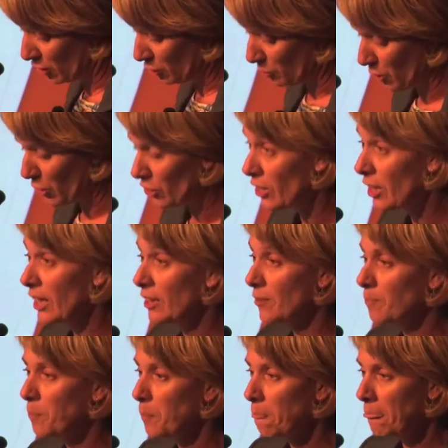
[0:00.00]
and community.
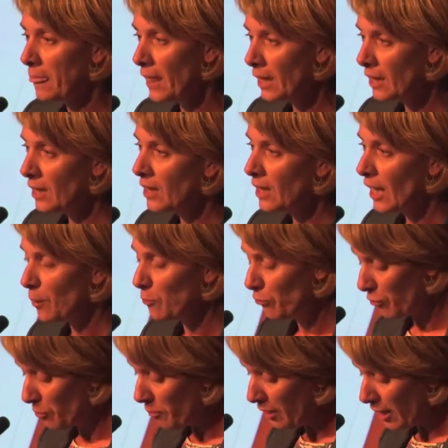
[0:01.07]
Um,
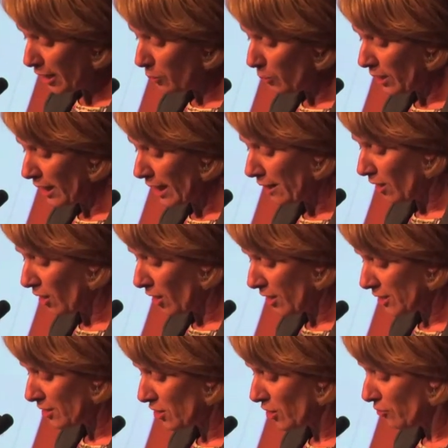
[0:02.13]
from there, we
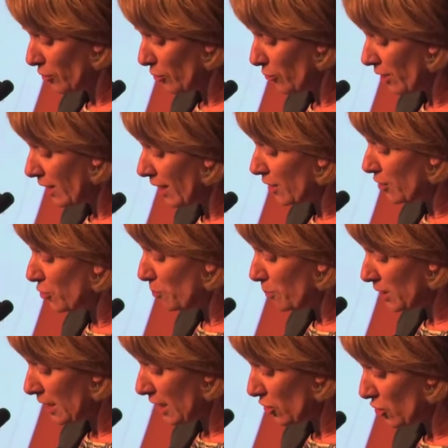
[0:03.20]
analysed over three hundred
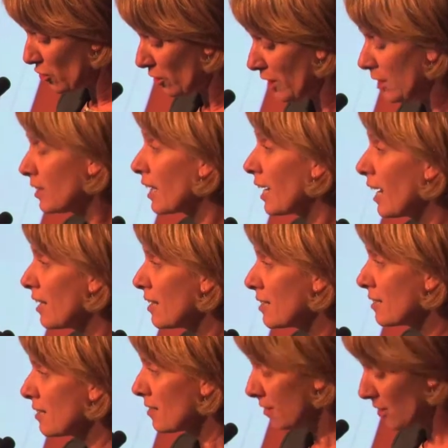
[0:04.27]
potential indicators
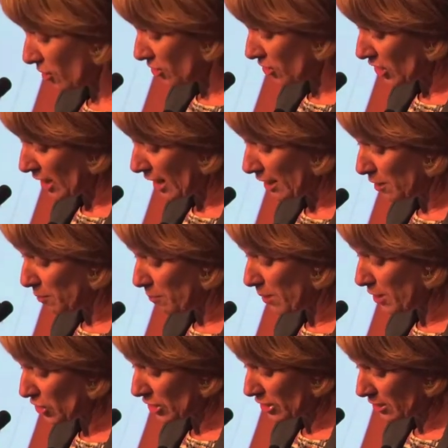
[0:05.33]
and associated
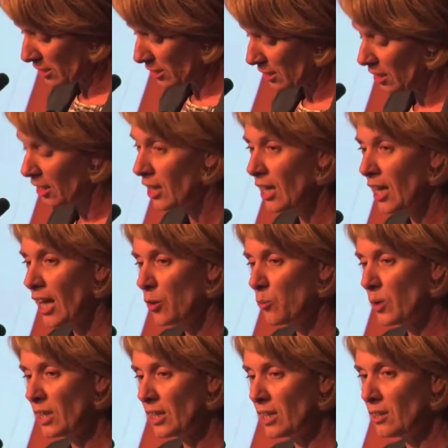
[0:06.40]
measures. And
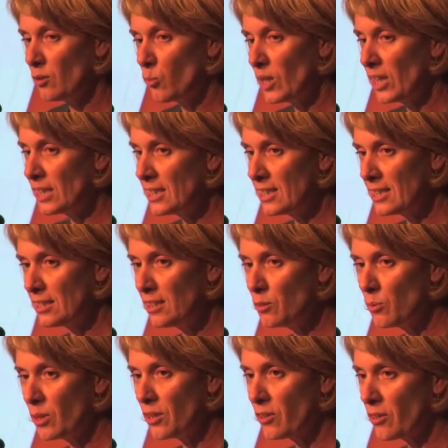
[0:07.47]
we, can, we considered
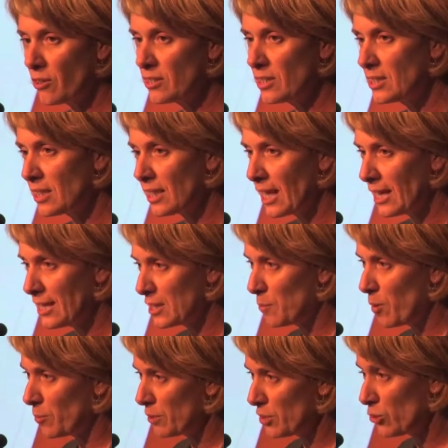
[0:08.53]
whether those indicators
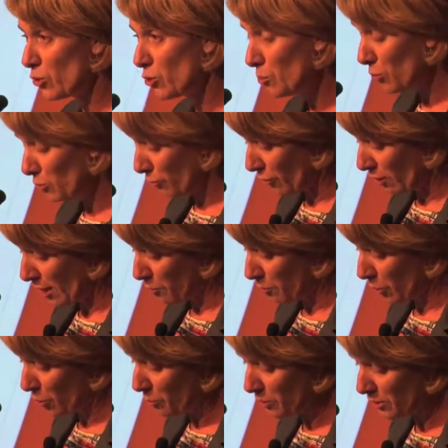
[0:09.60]
might be suitable for our
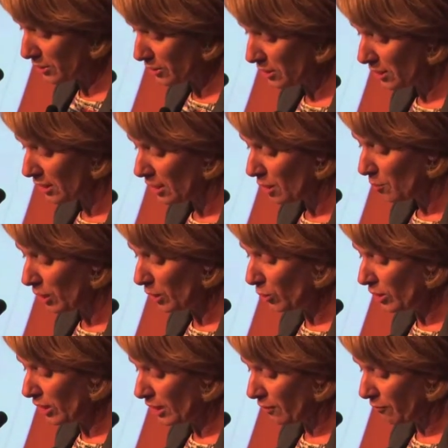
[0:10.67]
purpose by
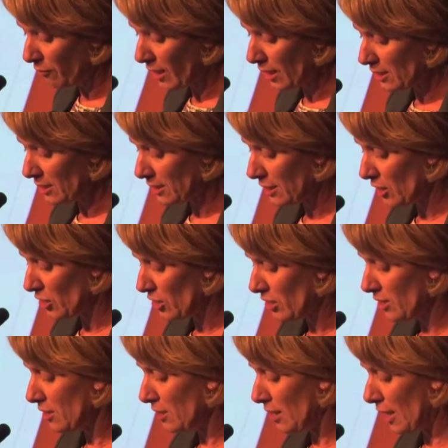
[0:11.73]
looking at factors such
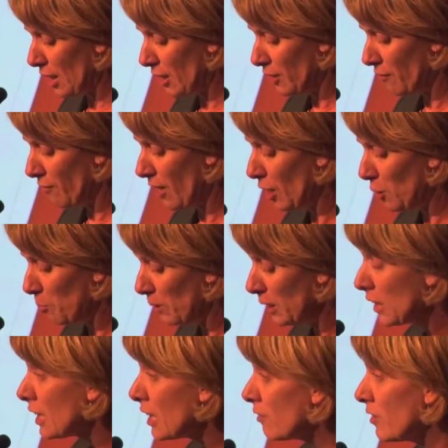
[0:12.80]
as uh, the
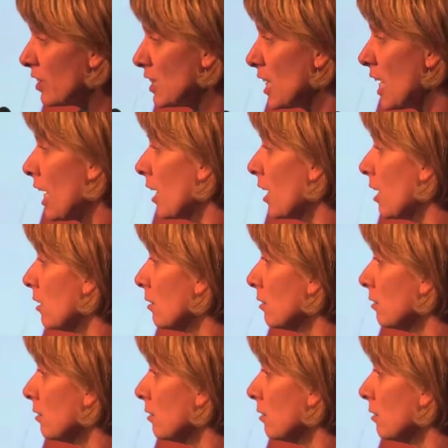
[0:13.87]
availability of the data,